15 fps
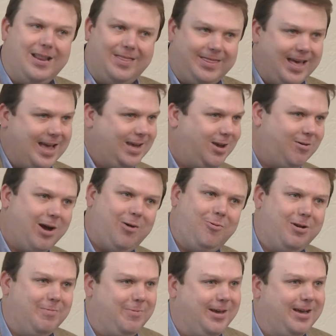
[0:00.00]
And thank you. I
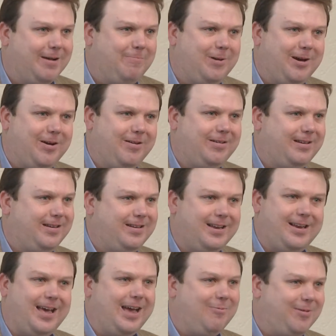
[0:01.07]
wouldn't be up here
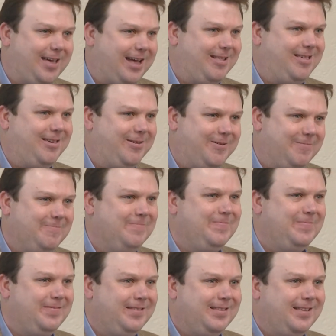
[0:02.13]
today without you.
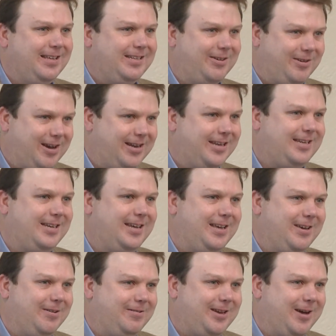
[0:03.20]
So good to see
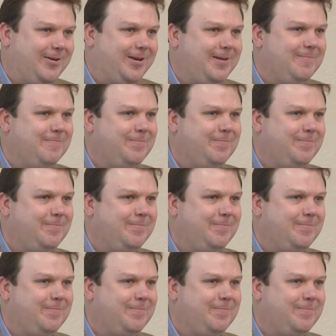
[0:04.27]
you, Tony.